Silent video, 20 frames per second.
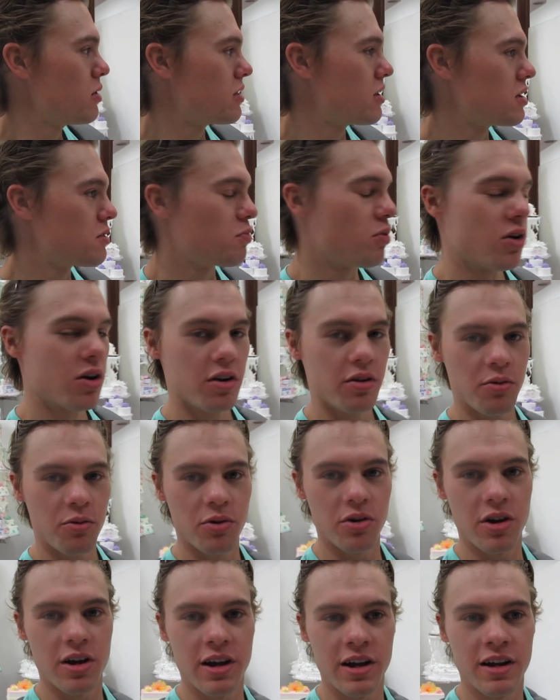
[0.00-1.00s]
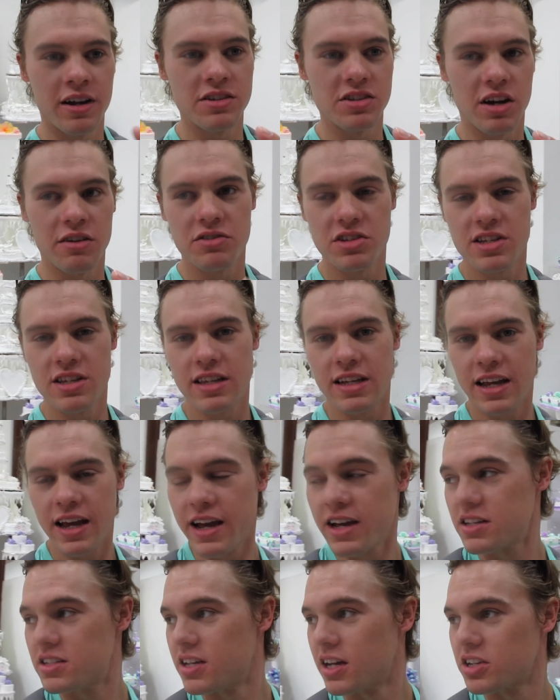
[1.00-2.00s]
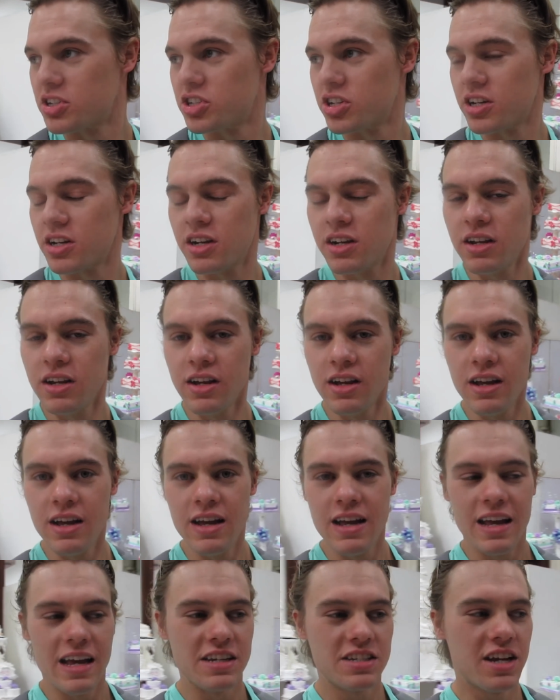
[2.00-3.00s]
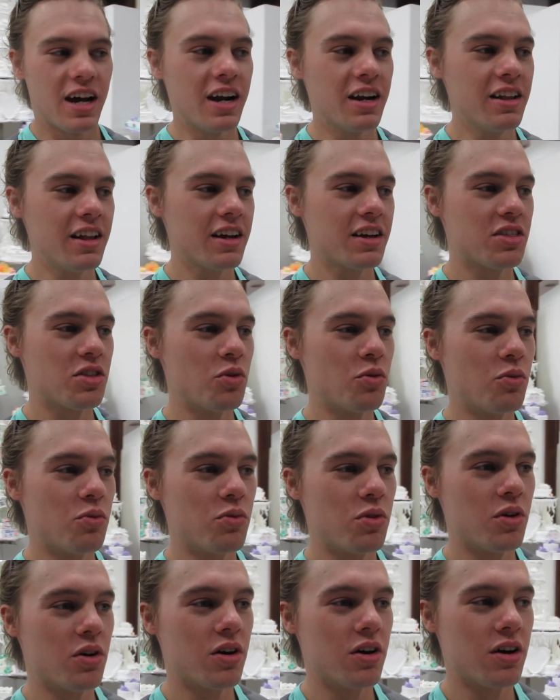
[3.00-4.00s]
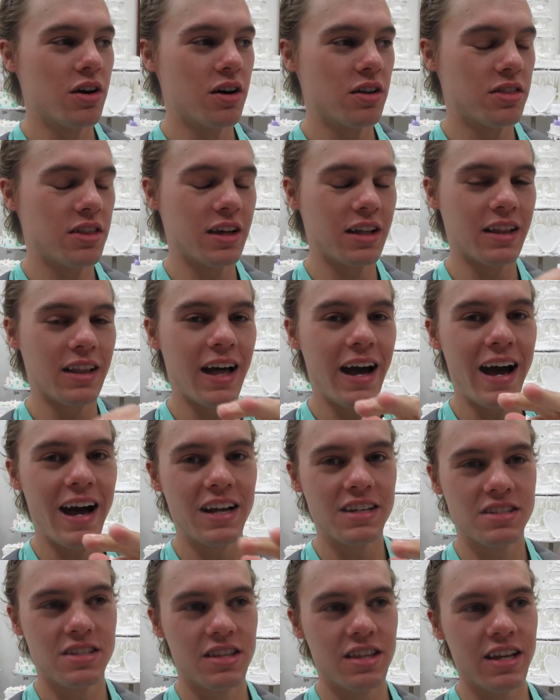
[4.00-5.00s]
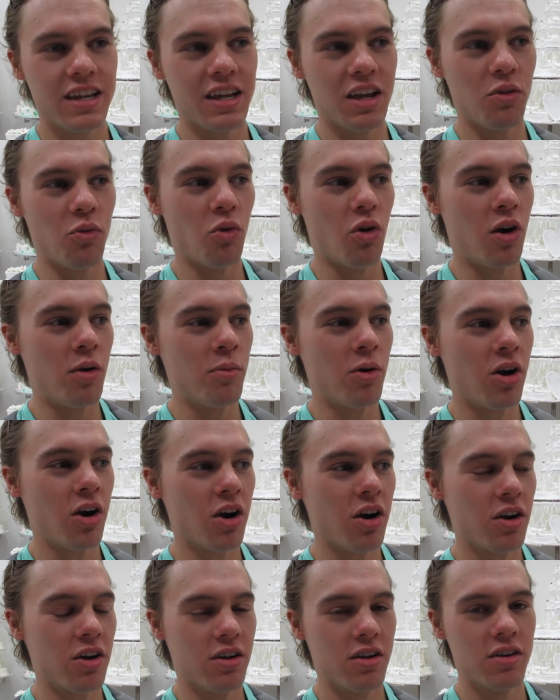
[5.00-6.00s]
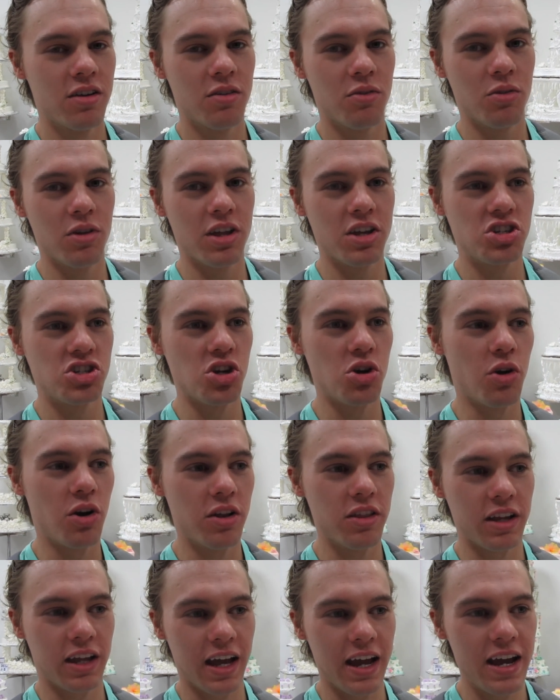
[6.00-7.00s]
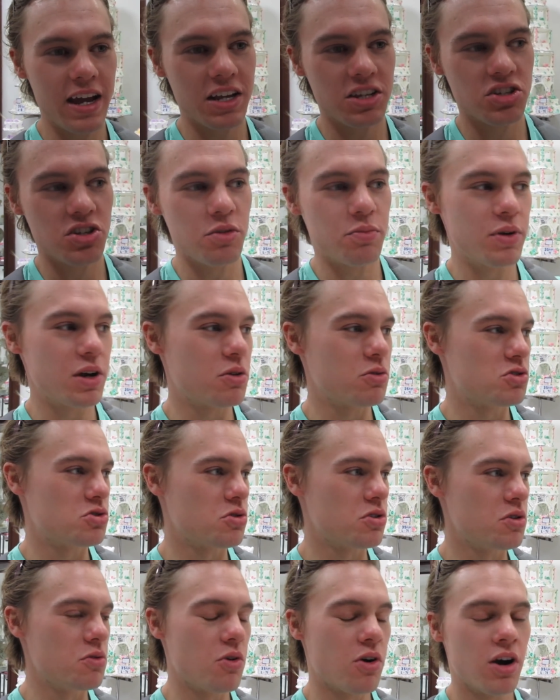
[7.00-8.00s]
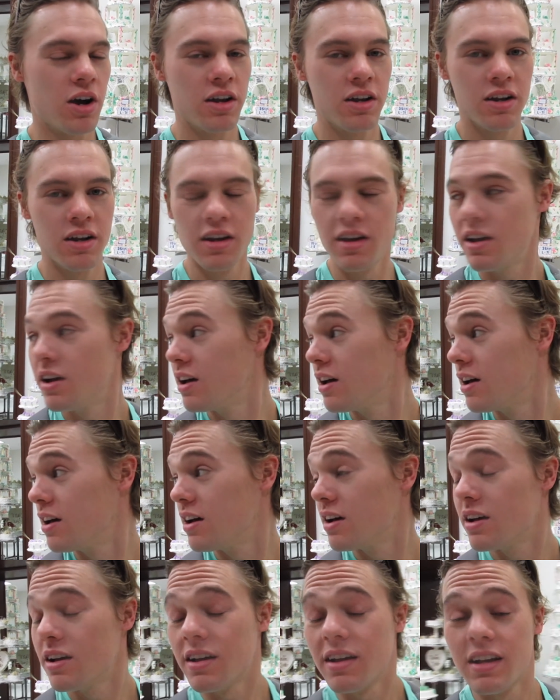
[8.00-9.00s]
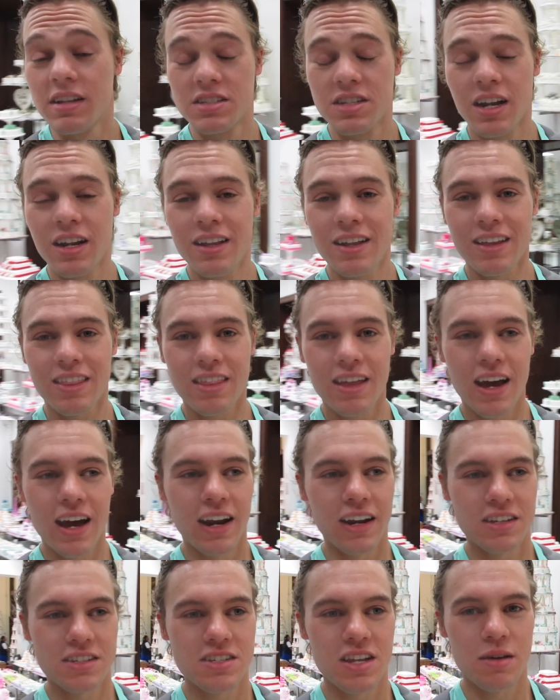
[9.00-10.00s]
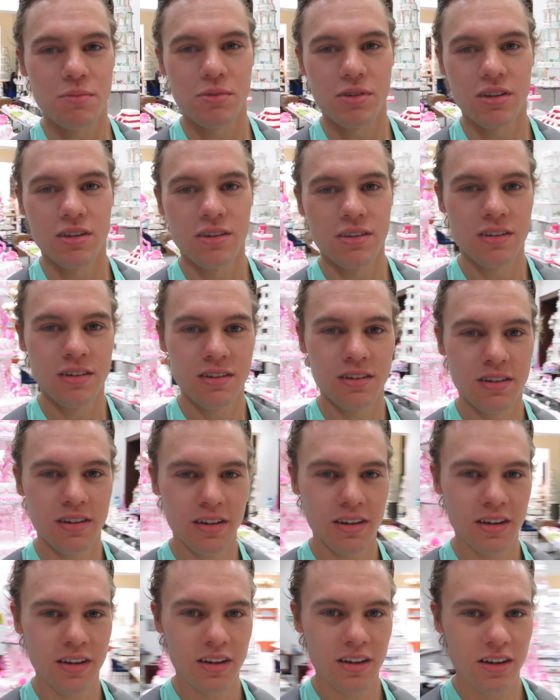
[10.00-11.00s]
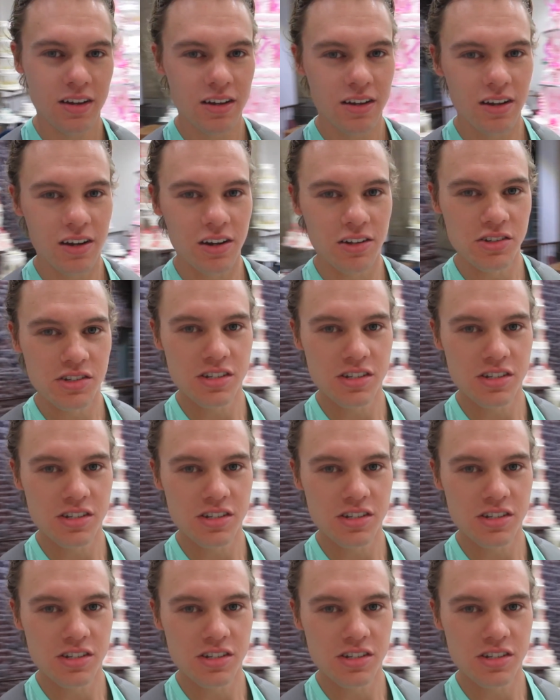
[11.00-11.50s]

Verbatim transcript: with this part we're in is obviously the cake section. It's kind of like the glass thing at Walmart where they show all the cakes and you pick which one you want. It's kind of like that except on